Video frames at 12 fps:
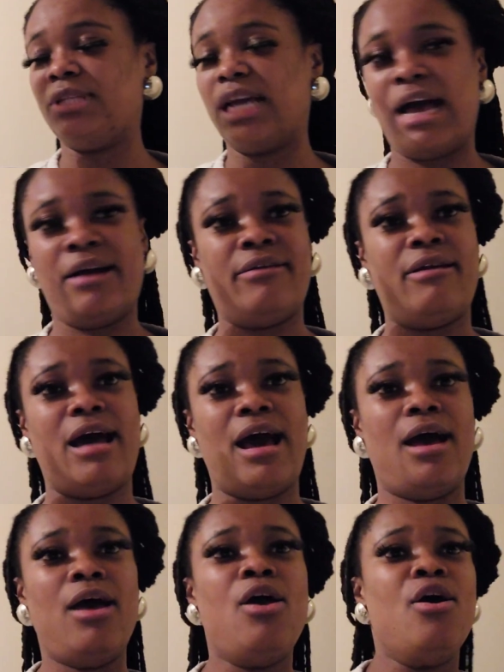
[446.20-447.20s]

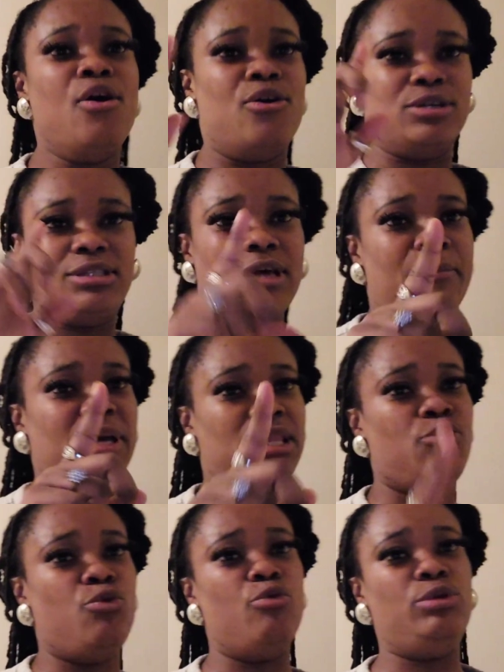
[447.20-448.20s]
Accra, or somebody
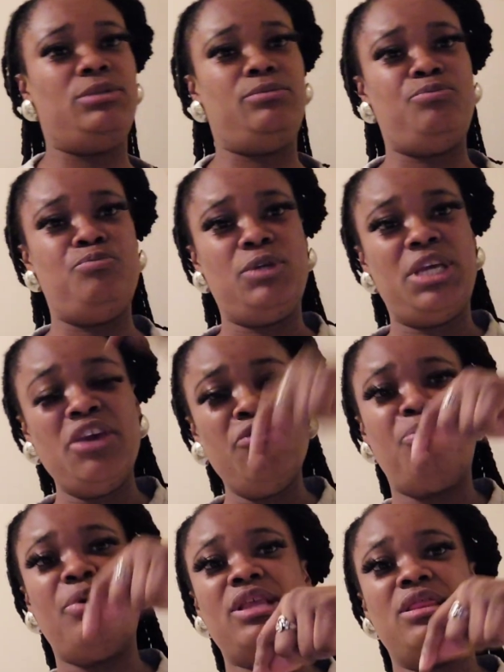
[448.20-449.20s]
will
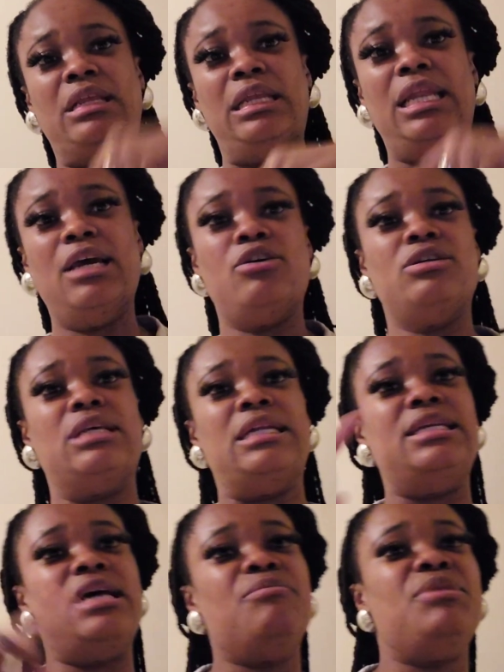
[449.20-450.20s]
give birth in Lagos and
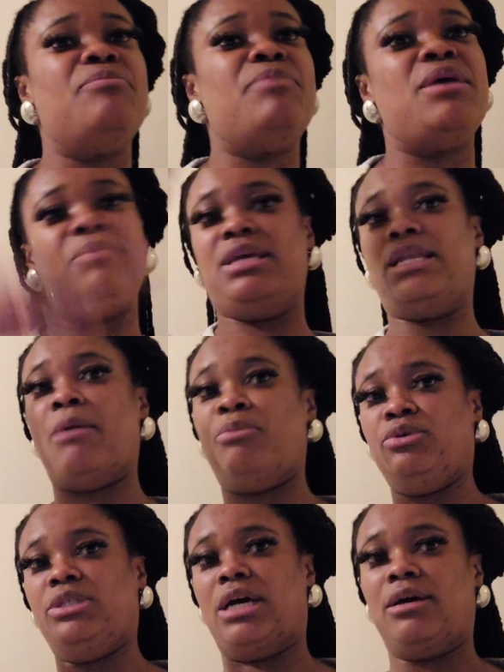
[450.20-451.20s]
dump the baby in
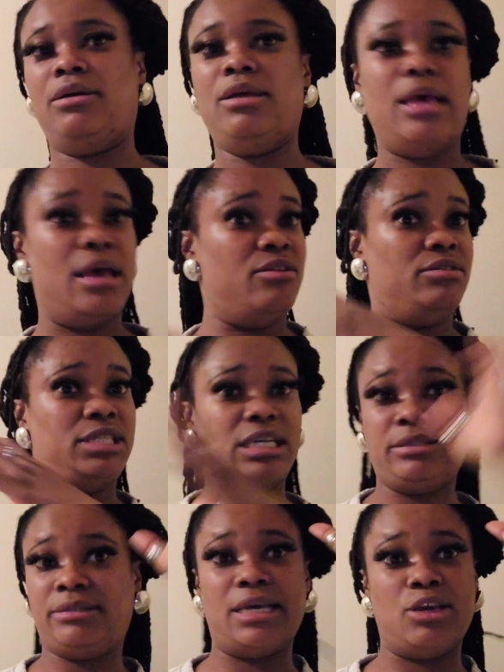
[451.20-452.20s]
Abuja and
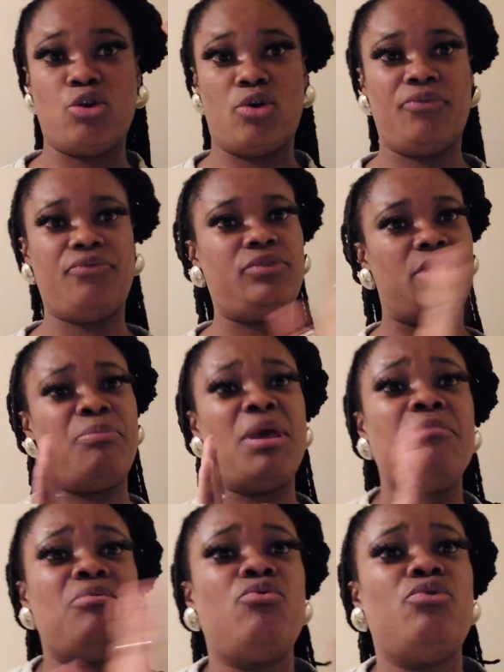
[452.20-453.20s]
just take off. The
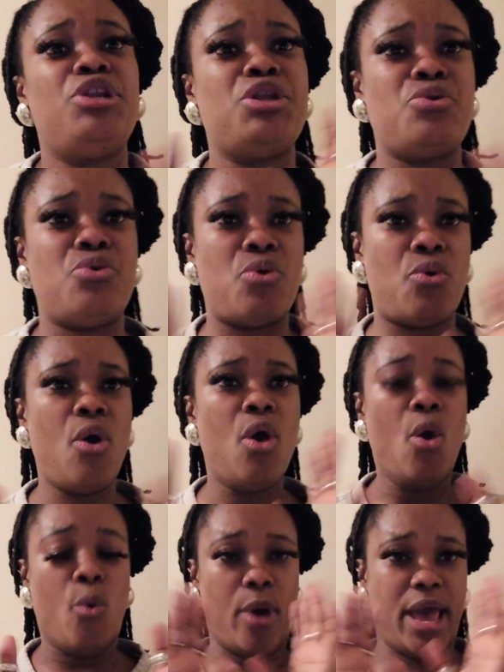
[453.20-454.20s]
baby wouldn't know
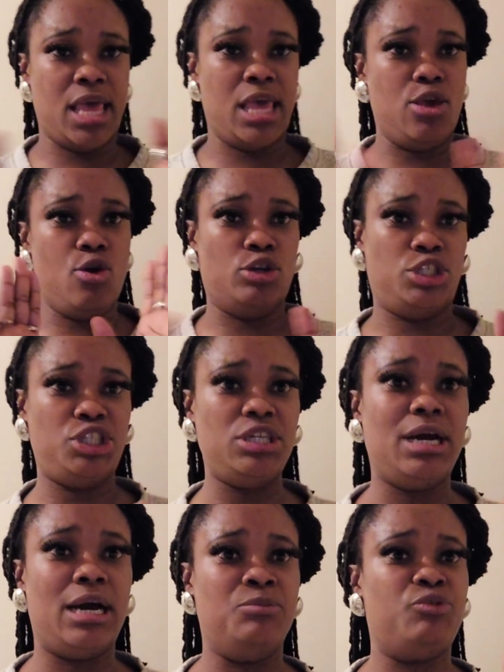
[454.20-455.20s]
where he or she
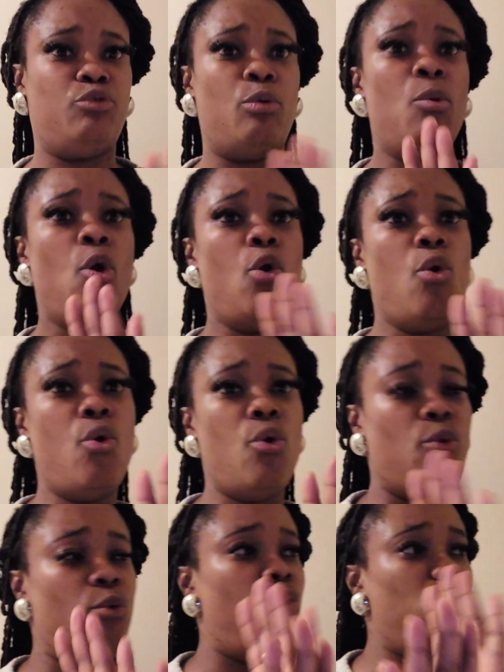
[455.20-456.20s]
comes from,
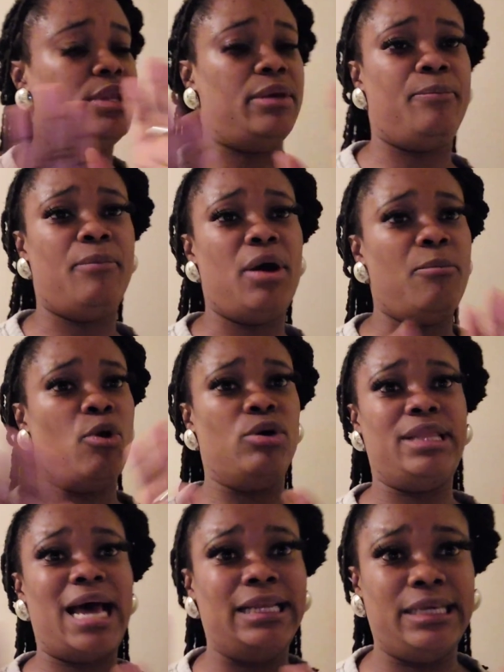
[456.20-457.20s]
who the mom or
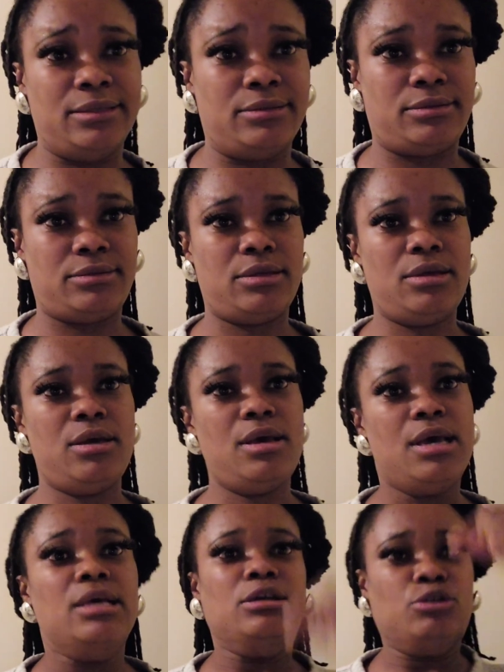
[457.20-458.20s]
dad is.
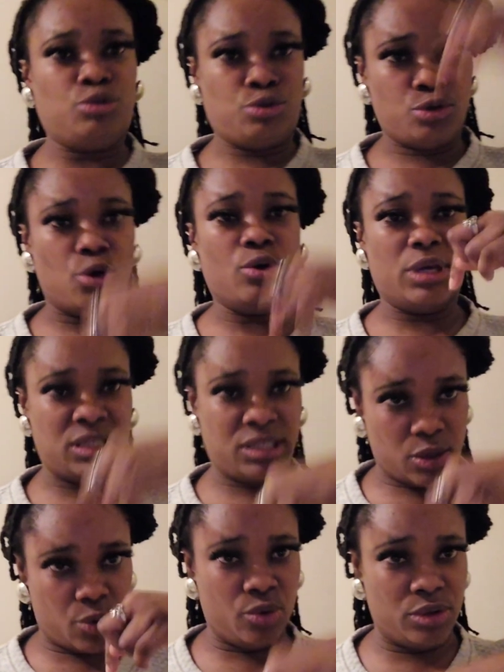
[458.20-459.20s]
So is
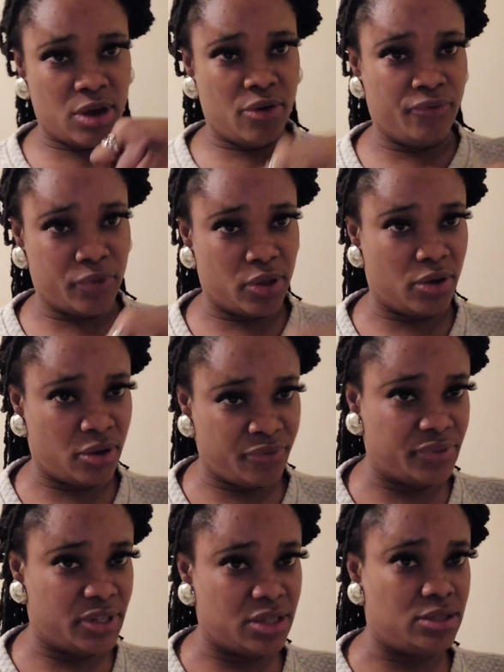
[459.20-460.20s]
the owner of the
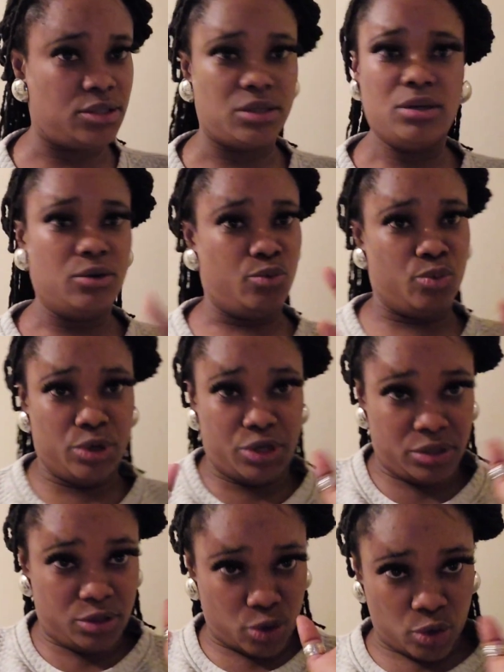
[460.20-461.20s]
orphanage
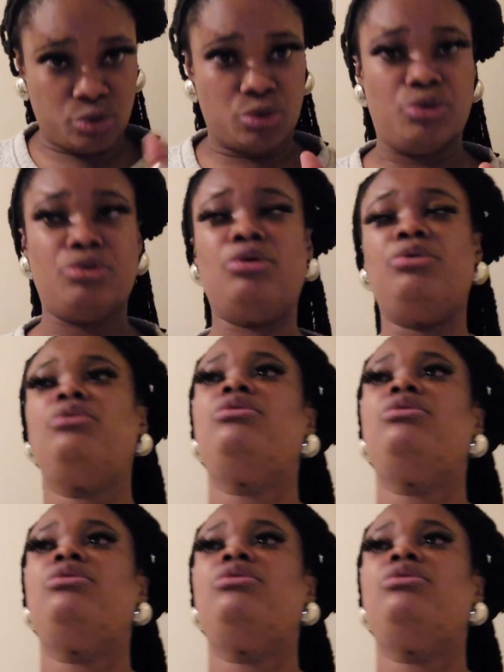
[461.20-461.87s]
wouldn't also know.